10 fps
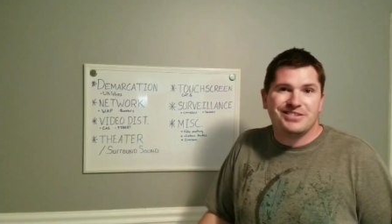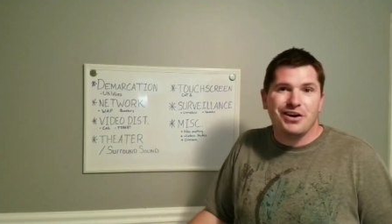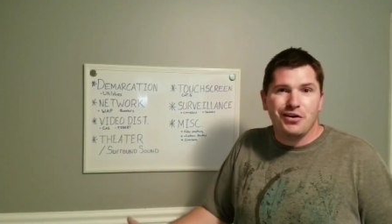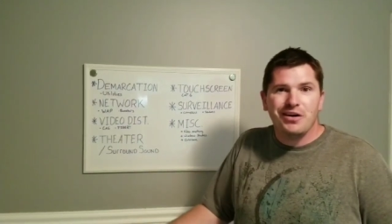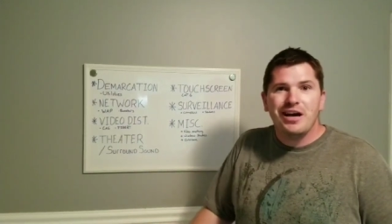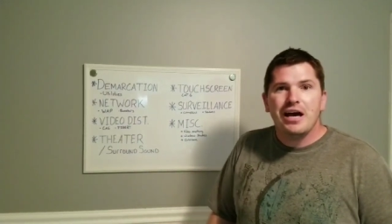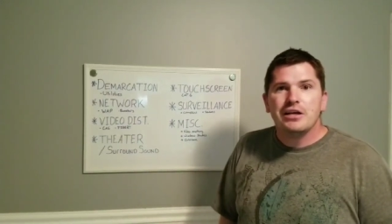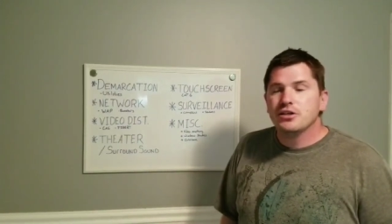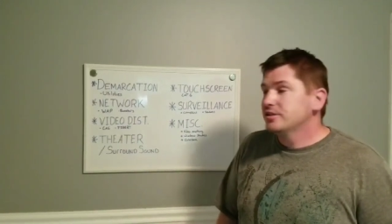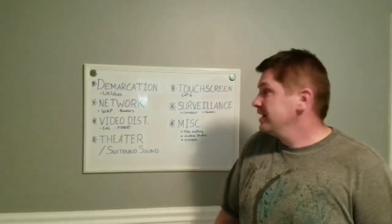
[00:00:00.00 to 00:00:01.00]
so
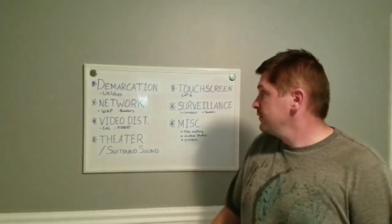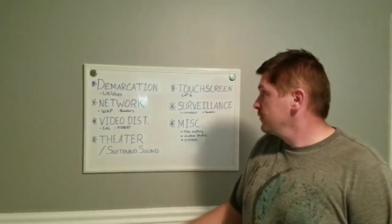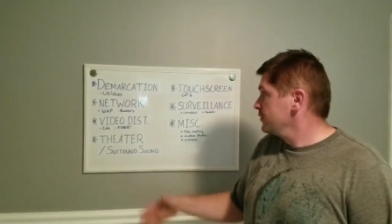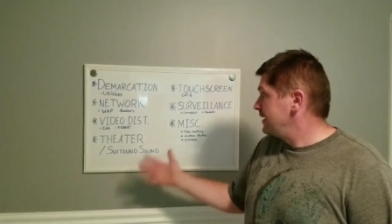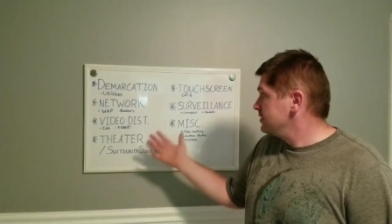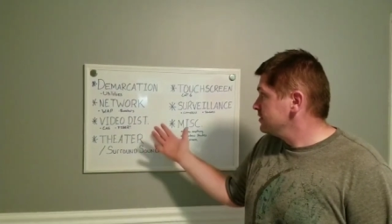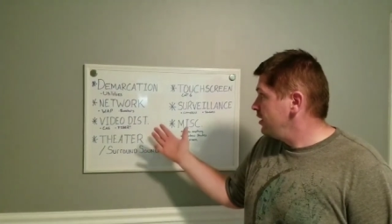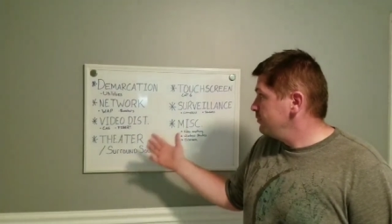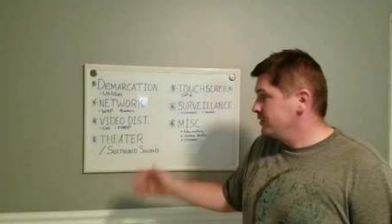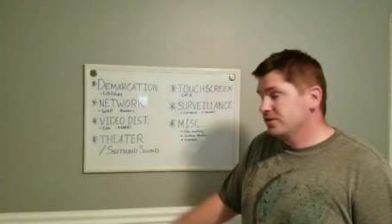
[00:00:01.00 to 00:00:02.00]
just take it for a grain of
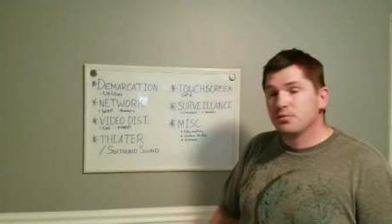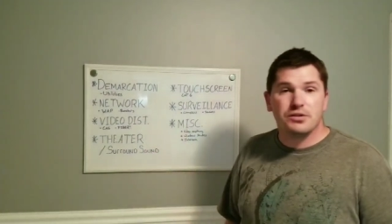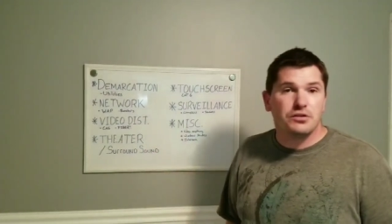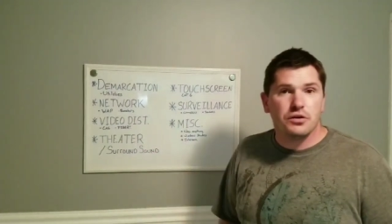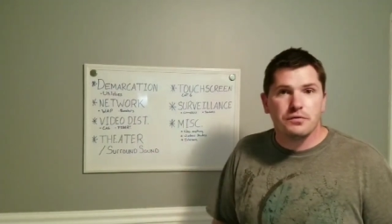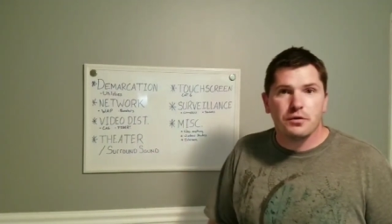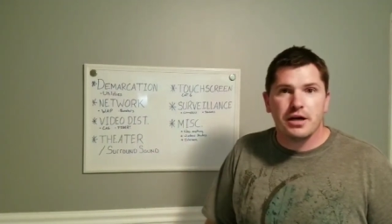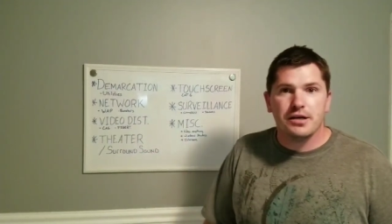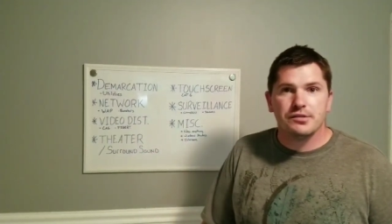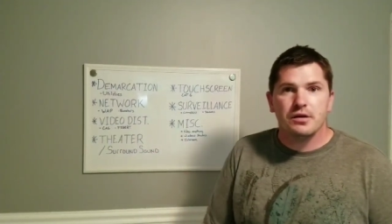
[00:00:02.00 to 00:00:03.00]
salt. But this is what to look for,
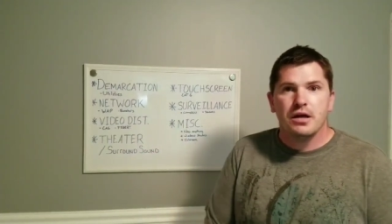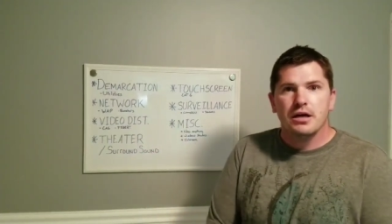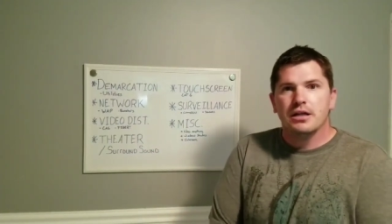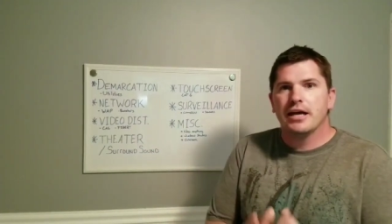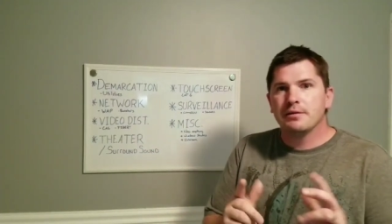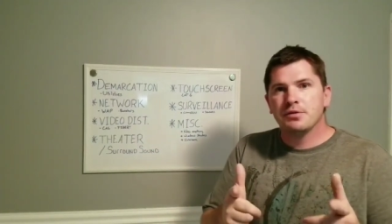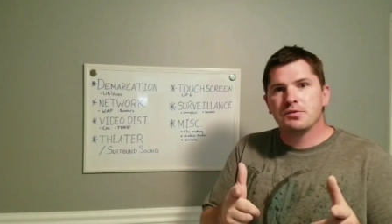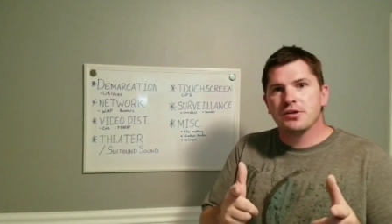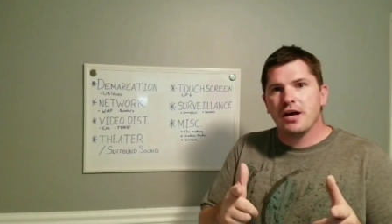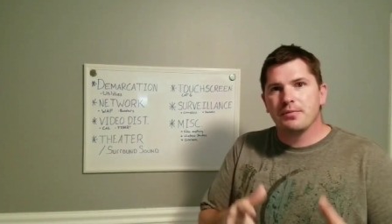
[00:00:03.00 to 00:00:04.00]
guys. Like and
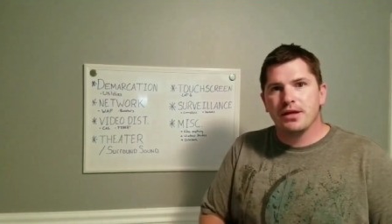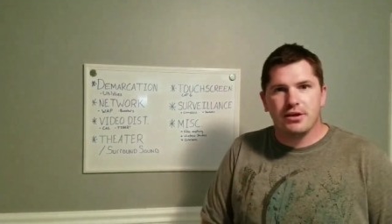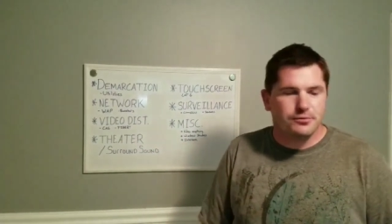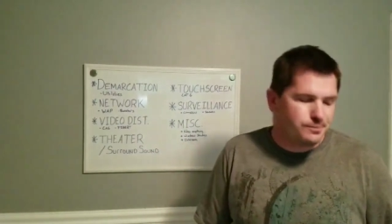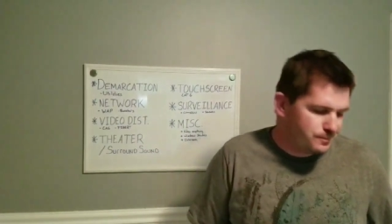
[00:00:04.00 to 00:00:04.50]
subscribe. Thank you.